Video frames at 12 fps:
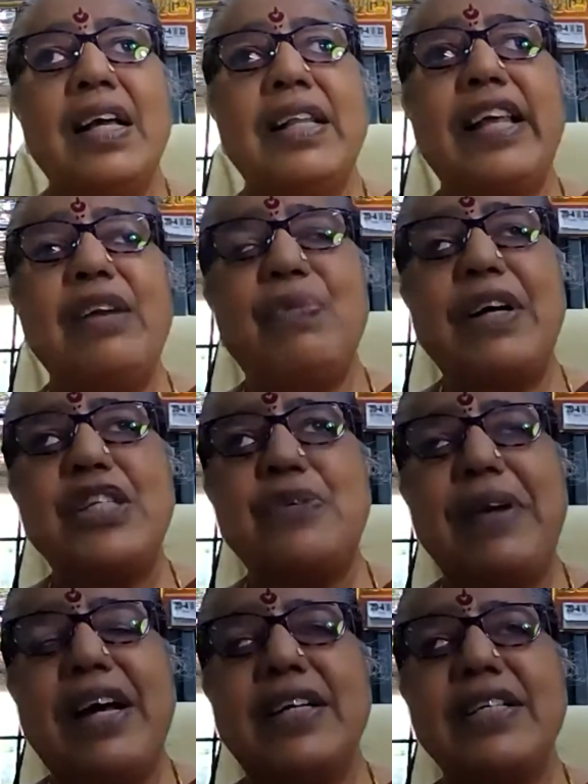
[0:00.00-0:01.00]
Then once
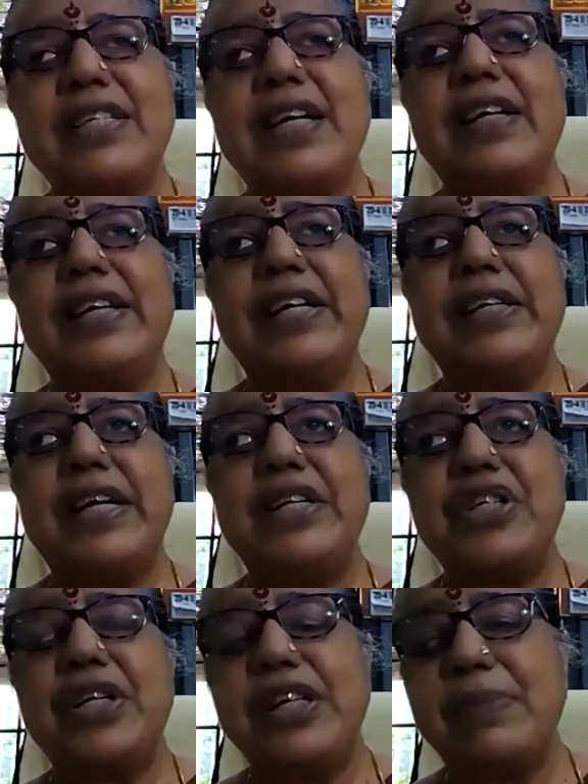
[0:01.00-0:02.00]
we understand the
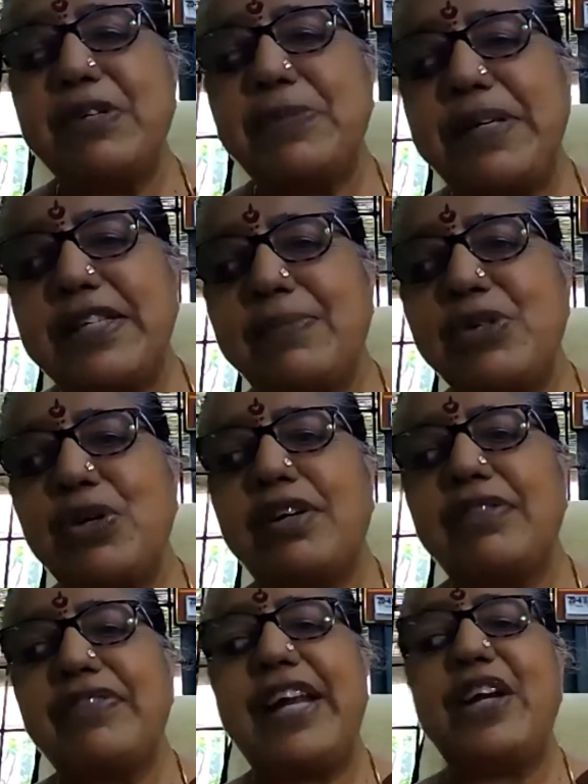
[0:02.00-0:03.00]
intention, there must be some sort
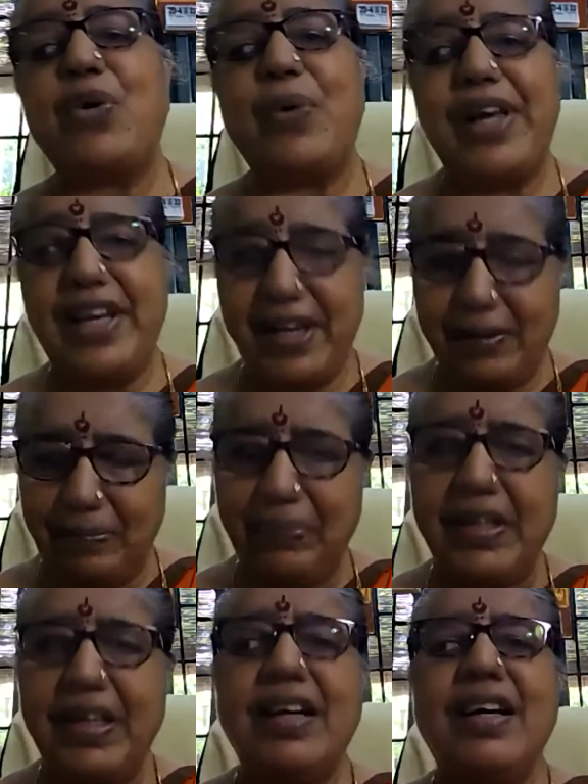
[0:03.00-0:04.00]
of an inquiry,
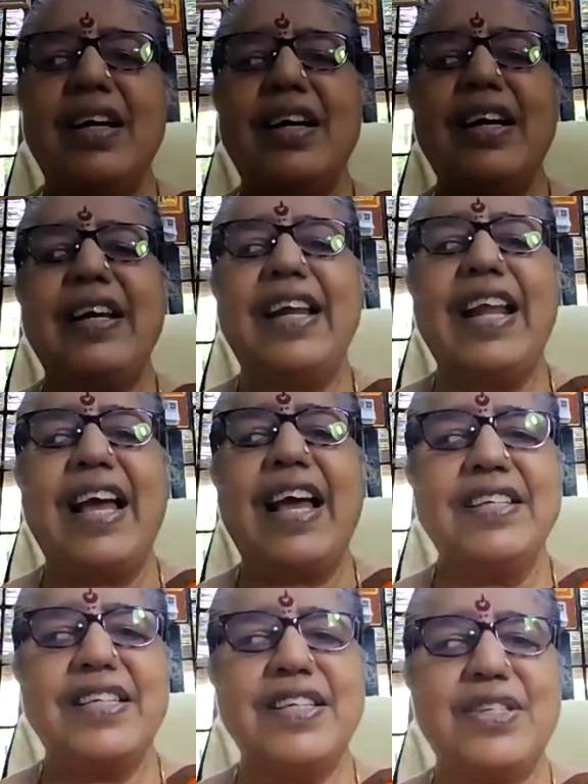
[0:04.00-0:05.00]
an
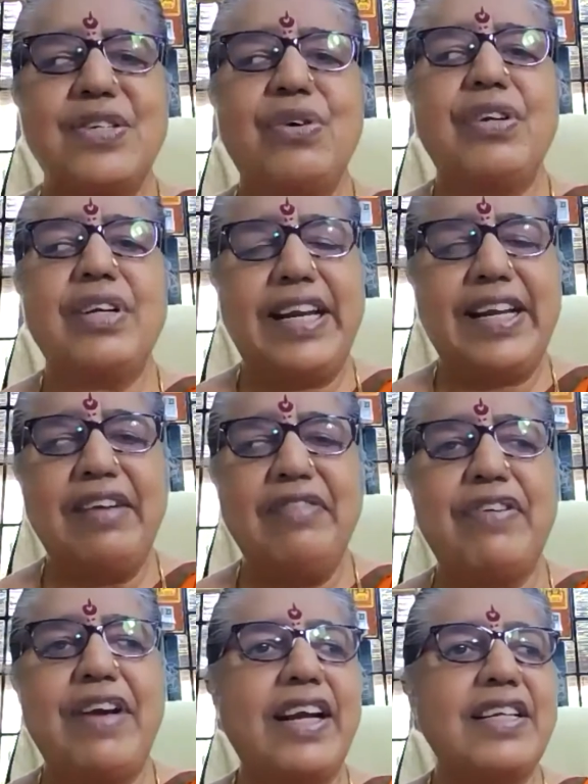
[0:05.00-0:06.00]
analysis or getting
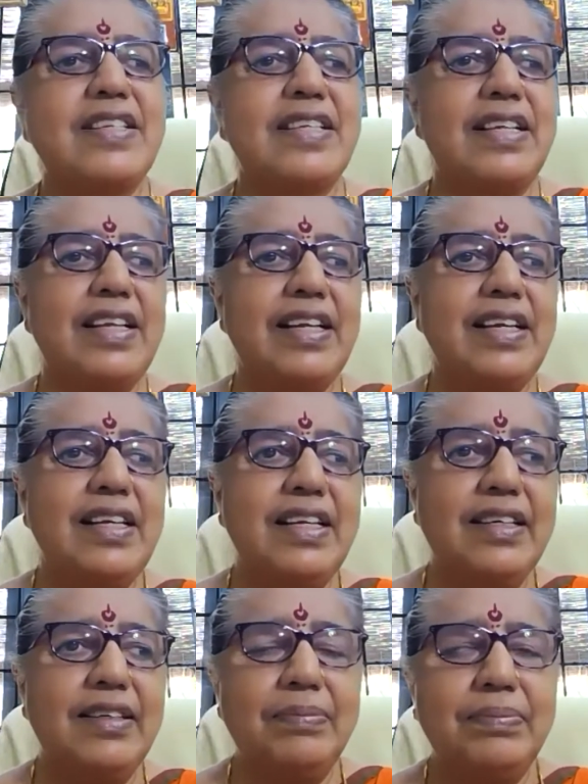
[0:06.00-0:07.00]
facts, and then
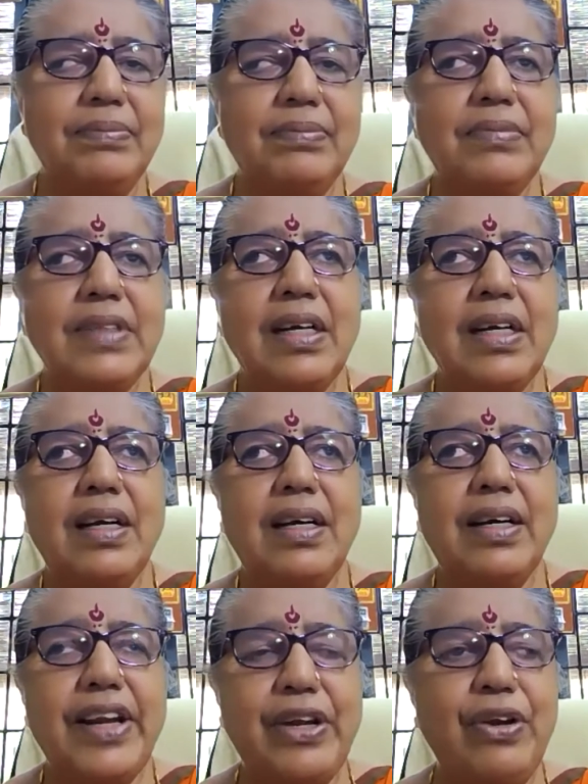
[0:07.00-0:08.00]

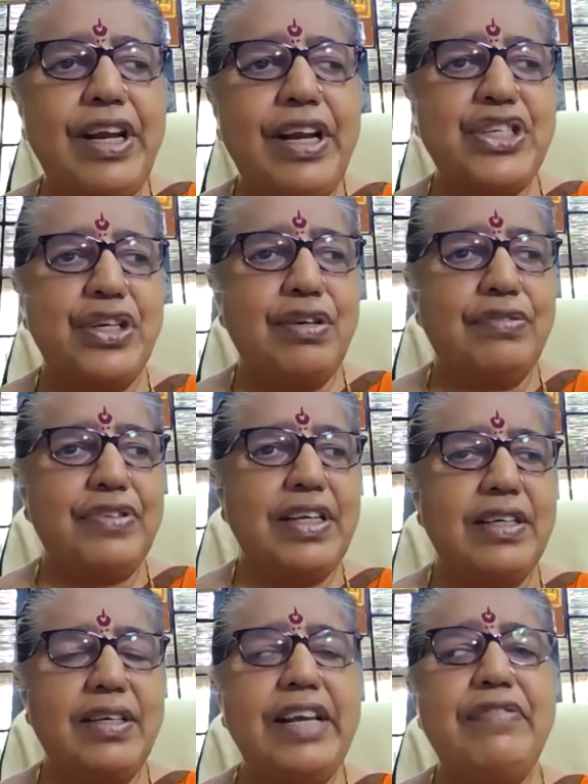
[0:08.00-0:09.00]
a regulation of
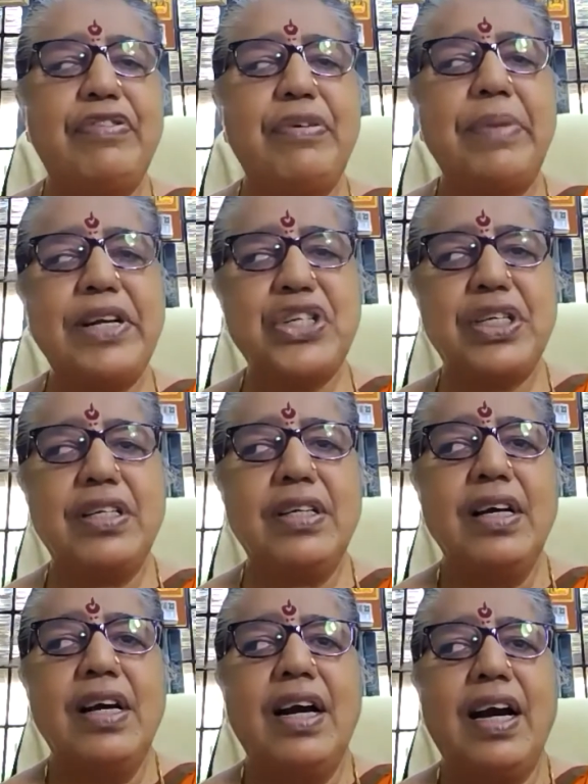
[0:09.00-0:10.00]
the information,
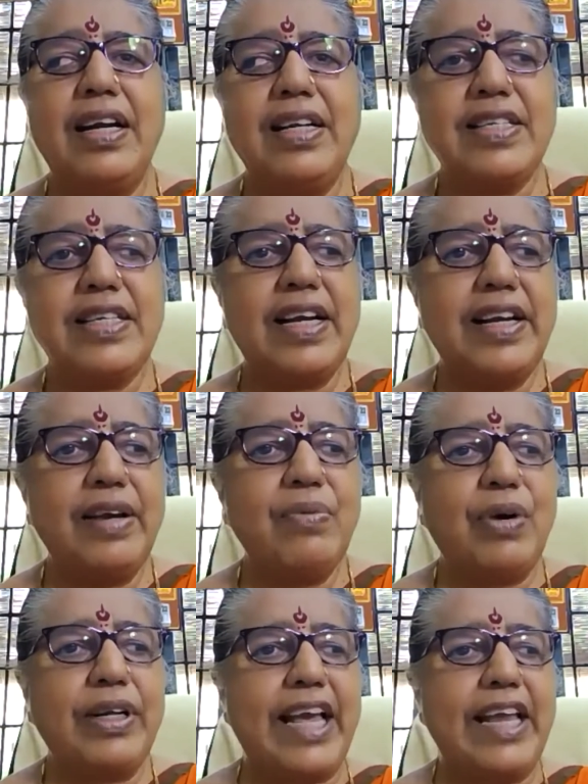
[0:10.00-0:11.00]
understanding
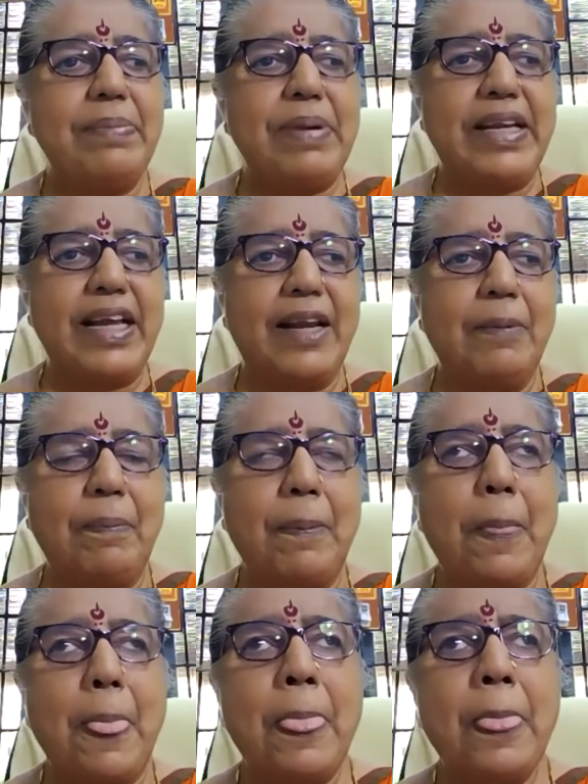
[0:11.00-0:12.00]
what can be done.
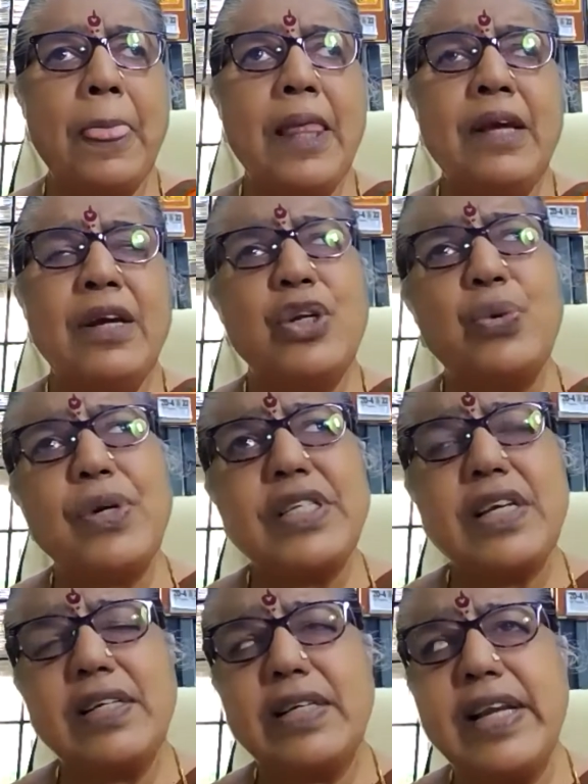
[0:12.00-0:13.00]
To a
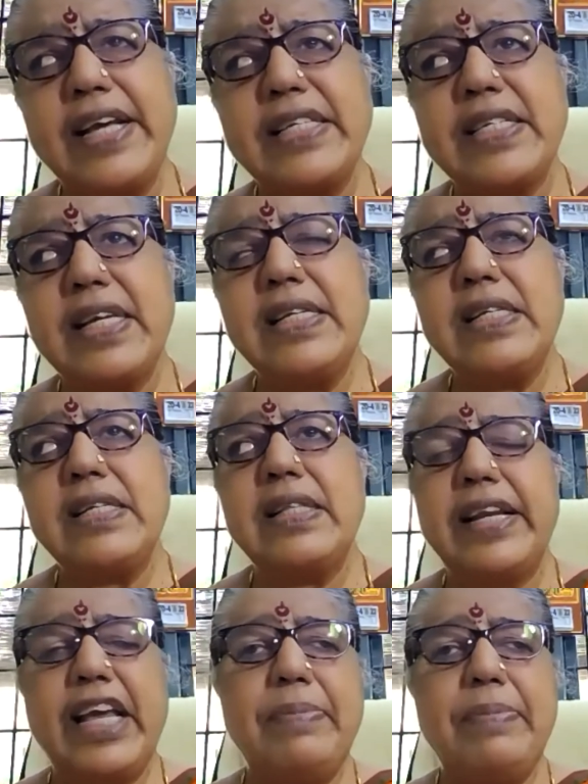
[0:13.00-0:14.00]
certain extent,
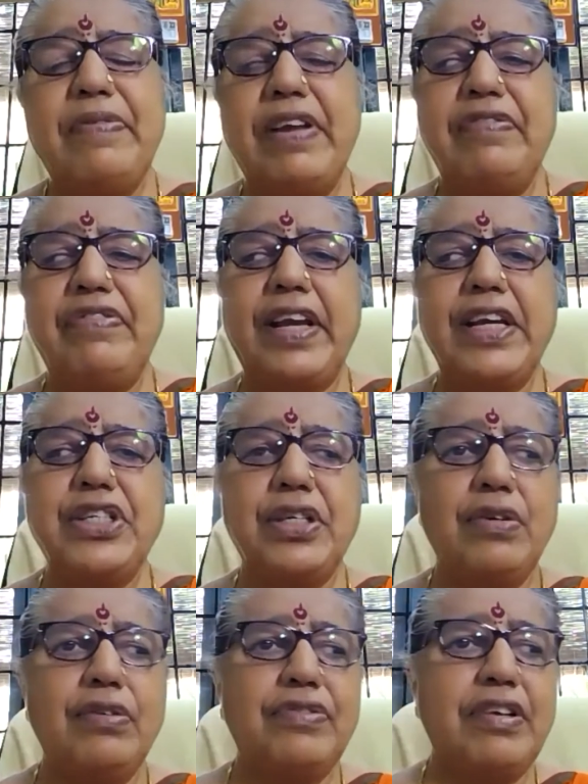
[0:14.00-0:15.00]
there can be
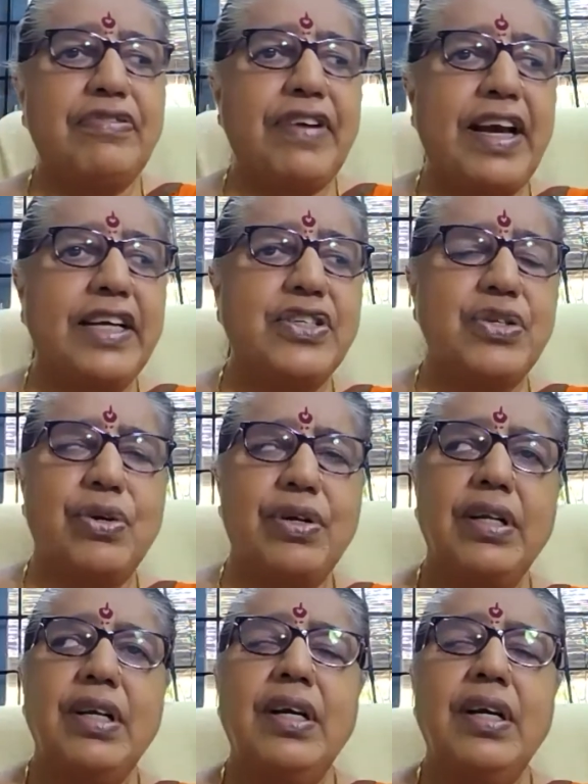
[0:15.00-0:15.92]
verification of the facts, or